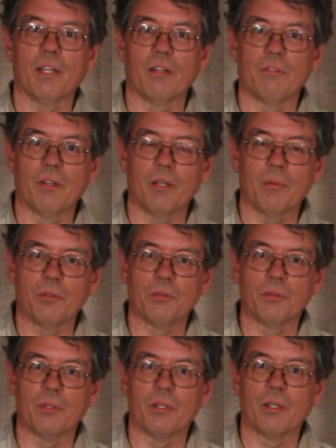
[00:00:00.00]
and available
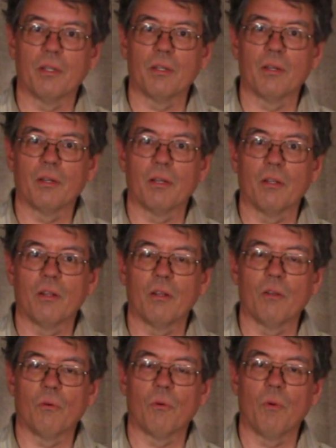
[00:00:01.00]
to
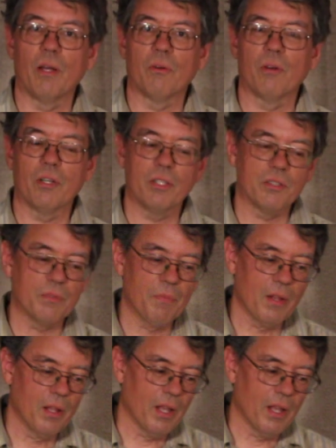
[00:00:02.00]
a wider audience.